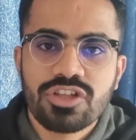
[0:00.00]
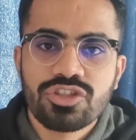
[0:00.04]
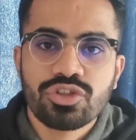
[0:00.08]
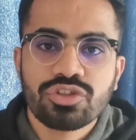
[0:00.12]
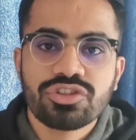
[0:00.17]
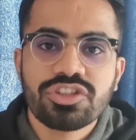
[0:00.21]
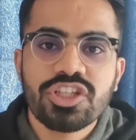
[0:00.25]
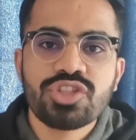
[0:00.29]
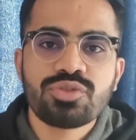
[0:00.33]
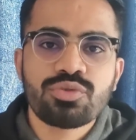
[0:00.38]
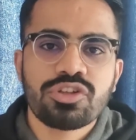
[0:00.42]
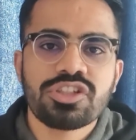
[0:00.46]
So
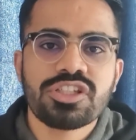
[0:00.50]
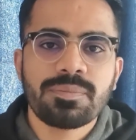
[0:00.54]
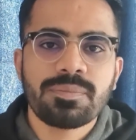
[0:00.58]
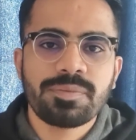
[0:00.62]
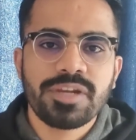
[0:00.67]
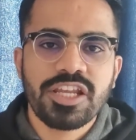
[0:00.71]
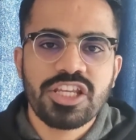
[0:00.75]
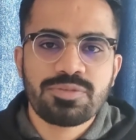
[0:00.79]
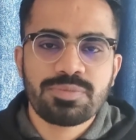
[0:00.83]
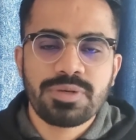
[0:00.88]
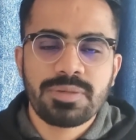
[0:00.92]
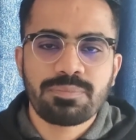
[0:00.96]
this was the
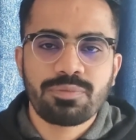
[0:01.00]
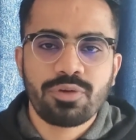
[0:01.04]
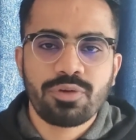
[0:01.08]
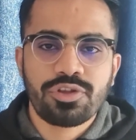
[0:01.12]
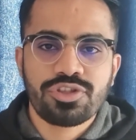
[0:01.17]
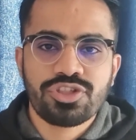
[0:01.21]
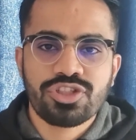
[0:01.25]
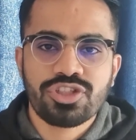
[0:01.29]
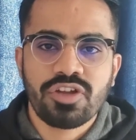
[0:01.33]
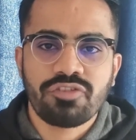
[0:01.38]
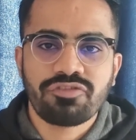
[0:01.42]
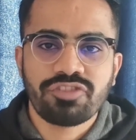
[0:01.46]
placement
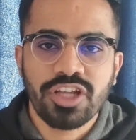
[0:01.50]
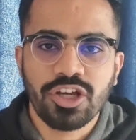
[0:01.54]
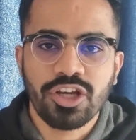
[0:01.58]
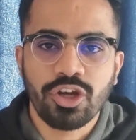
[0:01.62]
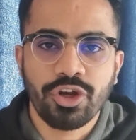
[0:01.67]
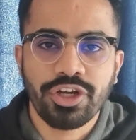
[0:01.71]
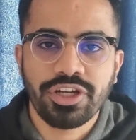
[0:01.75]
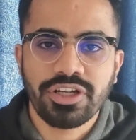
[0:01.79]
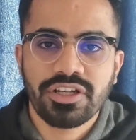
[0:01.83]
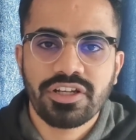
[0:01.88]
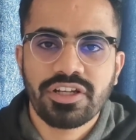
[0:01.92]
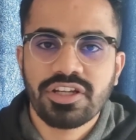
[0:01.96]
process of
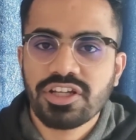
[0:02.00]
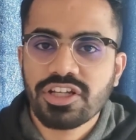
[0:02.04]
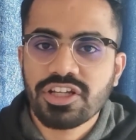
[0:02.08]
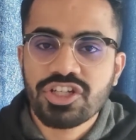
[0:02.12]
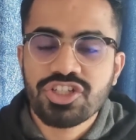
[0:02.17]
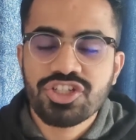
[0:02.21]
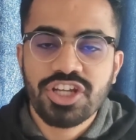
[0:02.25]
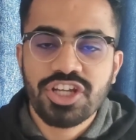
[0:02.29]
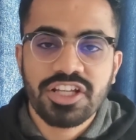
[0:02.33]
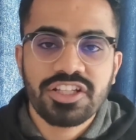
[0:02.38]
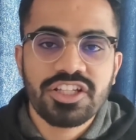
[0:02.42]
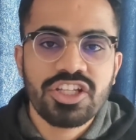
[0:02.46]
Deloitte.
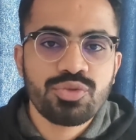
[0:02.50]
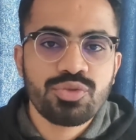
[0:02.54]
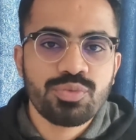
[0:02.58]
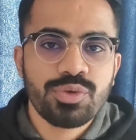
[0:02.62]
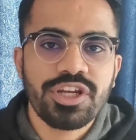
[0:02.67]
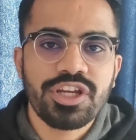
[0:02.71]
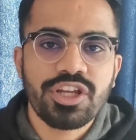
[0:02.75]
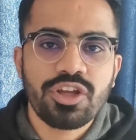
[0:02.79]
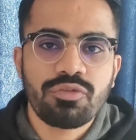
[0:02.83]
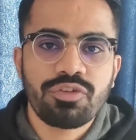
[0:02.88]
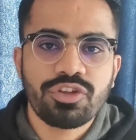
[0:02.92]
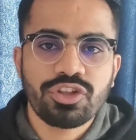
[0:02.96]
Share this
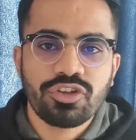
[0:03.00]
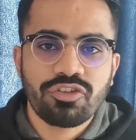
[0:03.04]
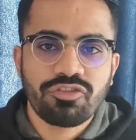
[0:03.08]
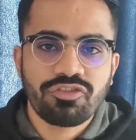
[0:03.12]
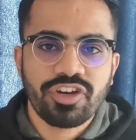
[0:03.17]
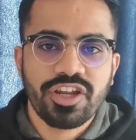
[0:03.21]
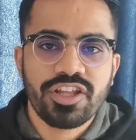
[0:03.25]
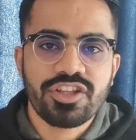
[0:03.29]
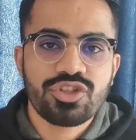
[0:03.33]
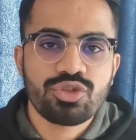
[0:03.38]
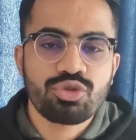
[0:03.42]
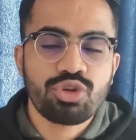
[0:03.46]
video with your
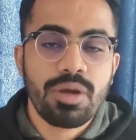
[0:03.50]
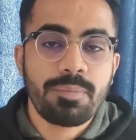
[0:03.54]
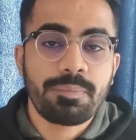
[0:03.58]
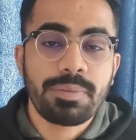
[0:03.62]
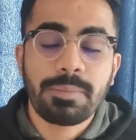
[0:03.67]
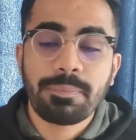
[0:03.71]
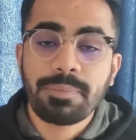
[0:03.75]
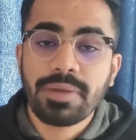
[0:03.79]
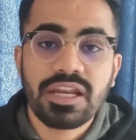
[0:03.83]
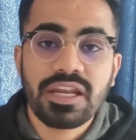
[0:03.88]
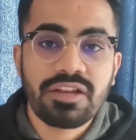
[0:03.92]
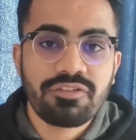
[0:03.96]
friends who are
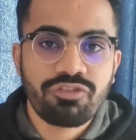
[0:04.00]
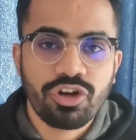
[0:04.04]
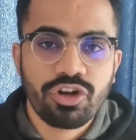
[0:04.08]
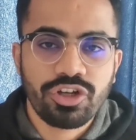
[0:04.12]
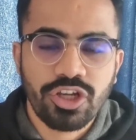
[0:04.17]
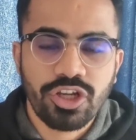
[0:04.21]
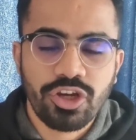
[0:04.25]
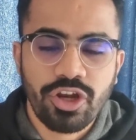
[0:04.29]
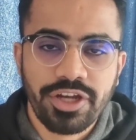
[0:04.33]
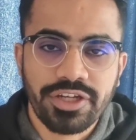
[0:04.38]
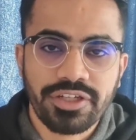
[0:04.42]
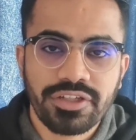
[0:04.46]
preparing for
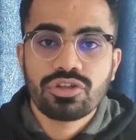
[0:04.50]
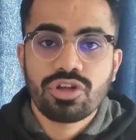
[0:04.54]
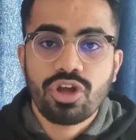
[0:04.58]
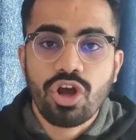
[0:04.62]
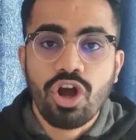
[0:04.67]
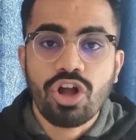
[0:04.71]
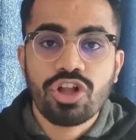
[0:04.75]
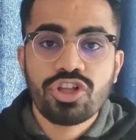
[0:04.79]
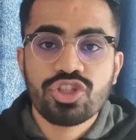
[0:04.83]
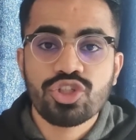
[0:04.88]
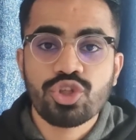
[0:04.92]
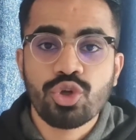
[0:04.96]
Deloitte.
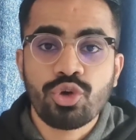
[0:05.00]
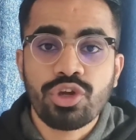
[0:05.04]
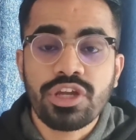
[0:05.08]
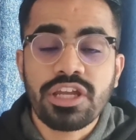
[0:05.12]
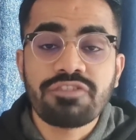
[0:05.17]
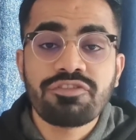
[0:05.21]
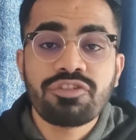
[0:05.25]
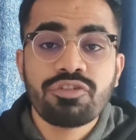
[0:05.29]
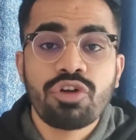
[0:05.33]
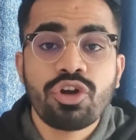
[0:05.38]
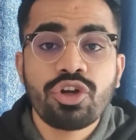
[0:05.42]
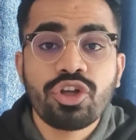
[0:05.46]
Also,
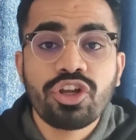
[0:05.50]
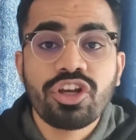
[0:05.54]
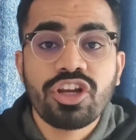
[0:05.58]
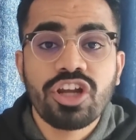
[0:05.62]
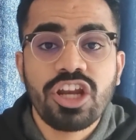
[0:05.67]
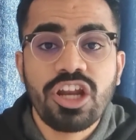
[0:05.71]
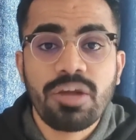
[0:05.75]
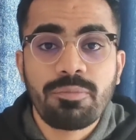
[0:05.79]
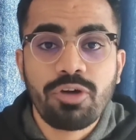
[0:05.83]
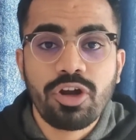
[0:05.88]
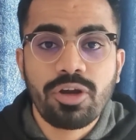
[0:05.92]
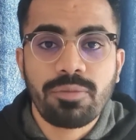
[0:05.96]
if you want to
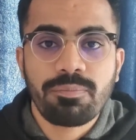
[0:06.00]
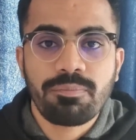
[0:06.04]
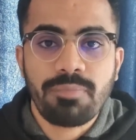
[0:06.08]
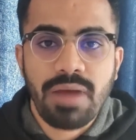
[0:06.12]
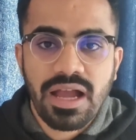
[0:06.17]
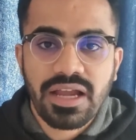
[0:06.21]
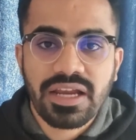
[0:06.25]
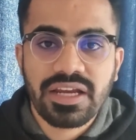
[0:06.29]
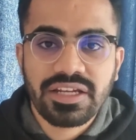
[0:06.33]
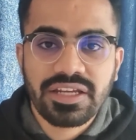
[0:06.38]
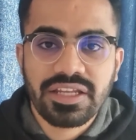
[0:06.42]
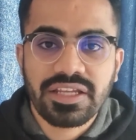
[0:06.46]
learn about
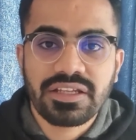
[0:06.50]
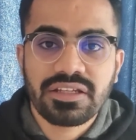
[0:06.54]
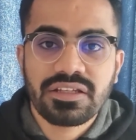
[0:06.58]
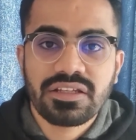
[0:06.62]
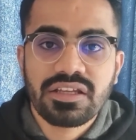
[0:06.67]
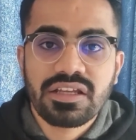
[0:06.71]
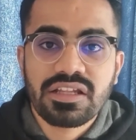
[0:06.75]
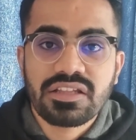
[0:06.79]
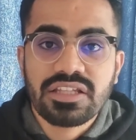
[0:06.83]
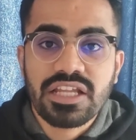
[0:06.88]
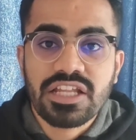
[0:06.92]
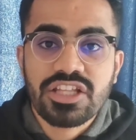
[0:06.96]
marketing,
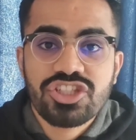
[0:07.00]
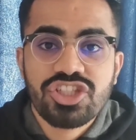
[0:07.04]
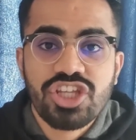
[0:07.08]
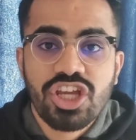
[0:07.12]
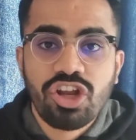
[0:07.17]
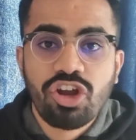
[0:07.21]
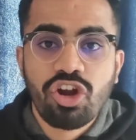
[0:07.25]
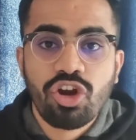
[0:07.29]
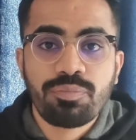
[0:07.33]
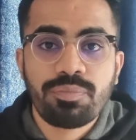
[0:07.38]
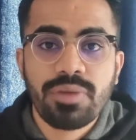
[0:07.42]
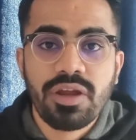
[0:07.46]
then
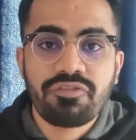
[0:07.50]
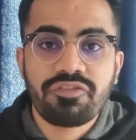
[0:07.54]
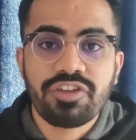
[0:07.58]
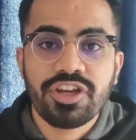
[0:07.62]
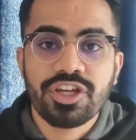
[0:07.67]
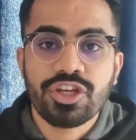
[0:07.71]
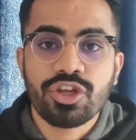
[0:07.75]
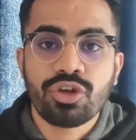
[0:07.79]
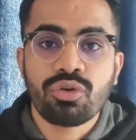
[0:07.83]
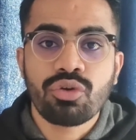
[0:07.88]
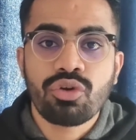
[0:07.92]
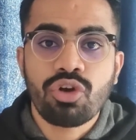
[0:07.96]
check out my
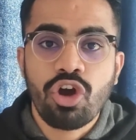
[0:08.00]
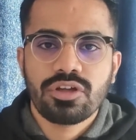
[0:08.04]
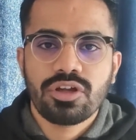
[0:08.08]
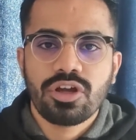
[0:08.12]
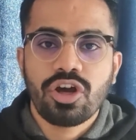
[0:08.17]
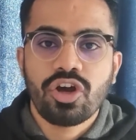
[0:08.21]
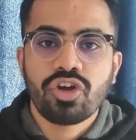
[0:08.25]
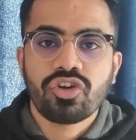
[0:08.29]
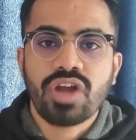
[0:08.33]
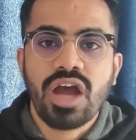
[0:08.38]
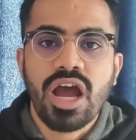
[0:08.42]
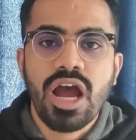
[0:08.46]
video
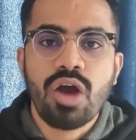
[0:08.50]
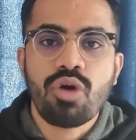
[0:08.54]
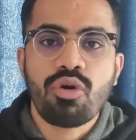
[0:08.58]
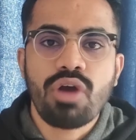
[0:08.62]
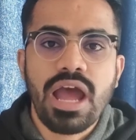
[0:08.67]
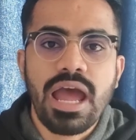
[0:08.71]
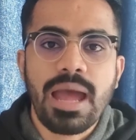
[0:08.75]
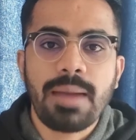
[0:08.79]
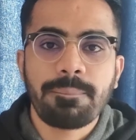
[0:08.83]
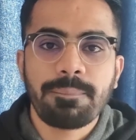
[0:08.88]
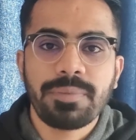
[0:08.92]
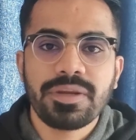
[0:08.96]
on how
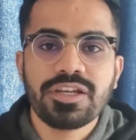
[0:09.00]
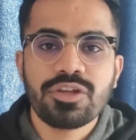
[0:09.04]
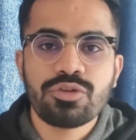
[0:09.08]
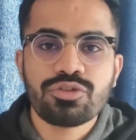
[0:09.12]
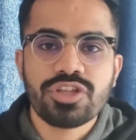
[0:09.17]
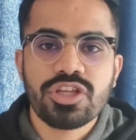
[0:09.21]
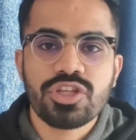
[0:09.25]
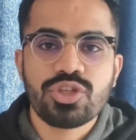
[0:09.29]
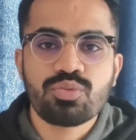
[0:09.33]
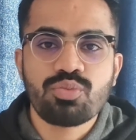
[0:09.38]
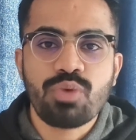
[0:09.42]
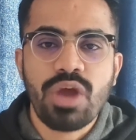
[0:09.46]
Apple
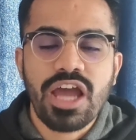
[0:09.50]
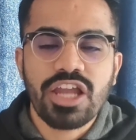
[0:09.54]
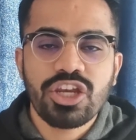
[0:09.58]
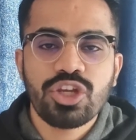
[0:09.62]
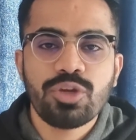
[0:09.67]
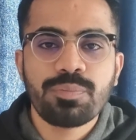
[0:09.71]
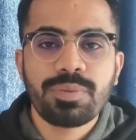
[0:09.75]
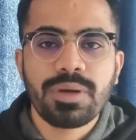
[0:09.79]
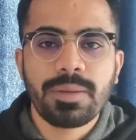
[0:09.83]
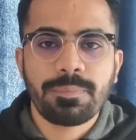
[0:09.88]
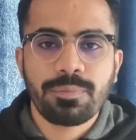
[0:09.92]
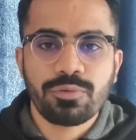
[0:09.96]
uses
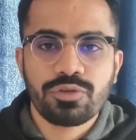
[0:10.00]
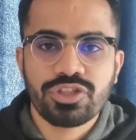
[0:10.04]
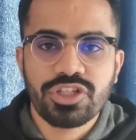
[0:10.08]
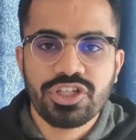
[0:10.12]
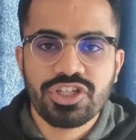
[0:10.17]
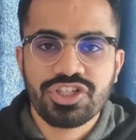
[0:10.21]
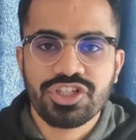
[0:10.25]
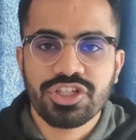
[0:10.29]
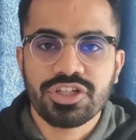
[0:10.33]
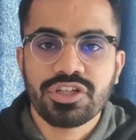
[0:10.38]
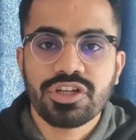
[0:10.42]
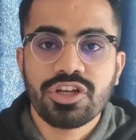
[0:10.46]
value
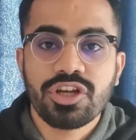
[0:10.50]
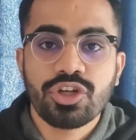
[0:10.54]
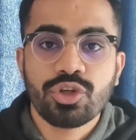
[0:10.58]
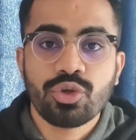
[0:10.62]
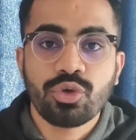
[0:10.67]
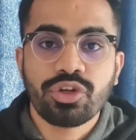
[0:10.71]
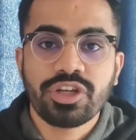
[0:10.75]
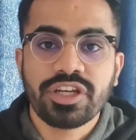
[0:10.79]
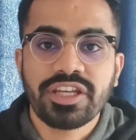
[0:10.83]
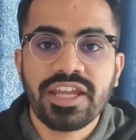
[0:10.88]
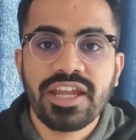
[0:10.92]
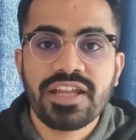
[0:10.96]
proposition
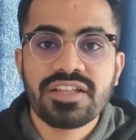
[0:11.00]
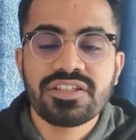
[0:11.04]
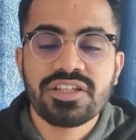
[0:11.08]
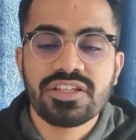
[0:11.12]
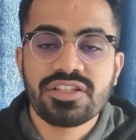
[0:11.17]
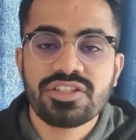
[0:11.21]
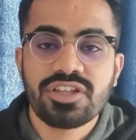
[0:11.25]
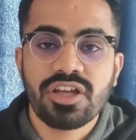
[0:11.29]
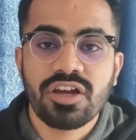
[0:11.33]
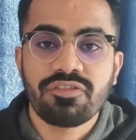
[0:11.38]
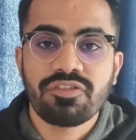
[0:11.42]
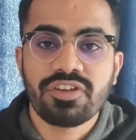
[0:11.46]
to create
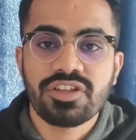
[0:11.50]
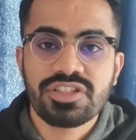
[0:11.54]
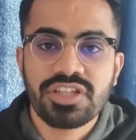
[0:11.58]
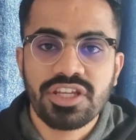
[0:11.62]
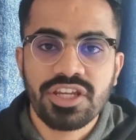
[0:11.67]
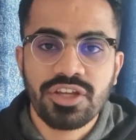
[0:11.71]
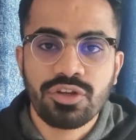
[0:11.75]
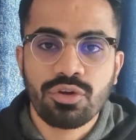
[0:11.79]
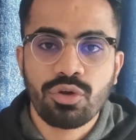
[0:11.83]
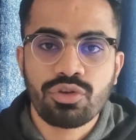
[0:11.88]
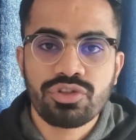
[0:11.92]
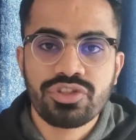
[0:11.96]
its service
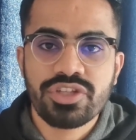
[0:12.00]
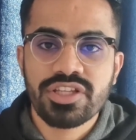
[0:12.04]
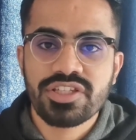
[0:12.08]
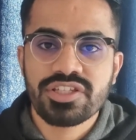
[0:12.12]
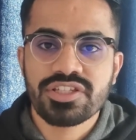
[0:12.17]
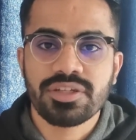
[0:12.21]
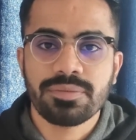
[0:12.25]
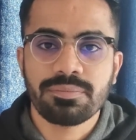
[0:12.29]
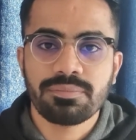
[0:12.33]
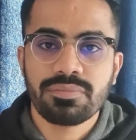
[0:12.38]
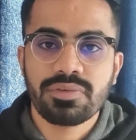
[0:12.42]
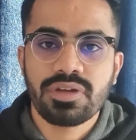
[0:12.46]

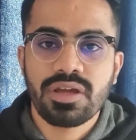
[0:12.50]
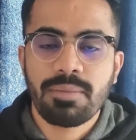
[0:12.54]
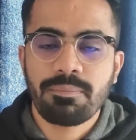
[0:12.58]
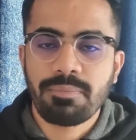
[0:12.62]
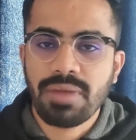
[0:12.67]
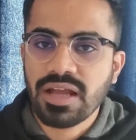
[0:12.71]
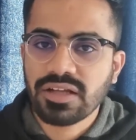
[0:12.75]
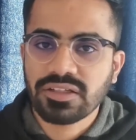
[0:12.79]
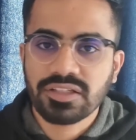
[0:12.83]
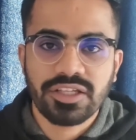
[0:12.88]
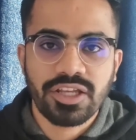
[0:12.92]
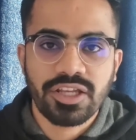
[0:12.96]
ecosystem
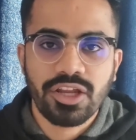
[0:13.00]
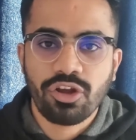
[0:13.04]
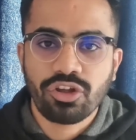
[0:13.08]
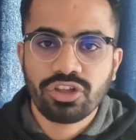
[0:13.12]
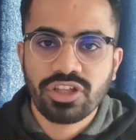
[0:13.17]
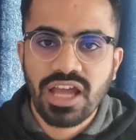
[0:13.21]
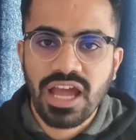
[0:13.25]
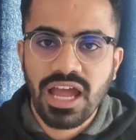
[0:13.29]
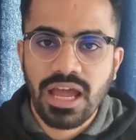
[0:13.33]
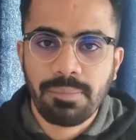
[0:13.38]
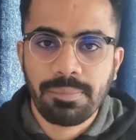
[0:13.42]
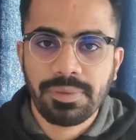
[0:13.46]
by clicking on
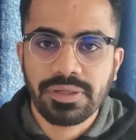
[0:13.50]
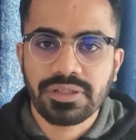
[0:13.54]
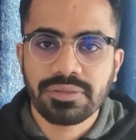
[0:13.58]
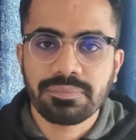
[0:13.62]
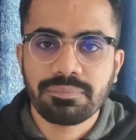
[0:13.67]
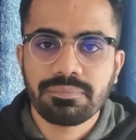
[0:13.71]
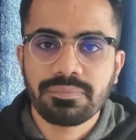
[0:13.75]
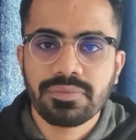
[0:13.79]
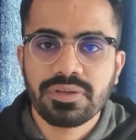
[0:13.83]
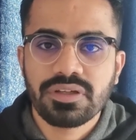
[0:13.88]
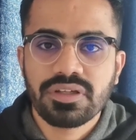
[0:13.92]
the I button.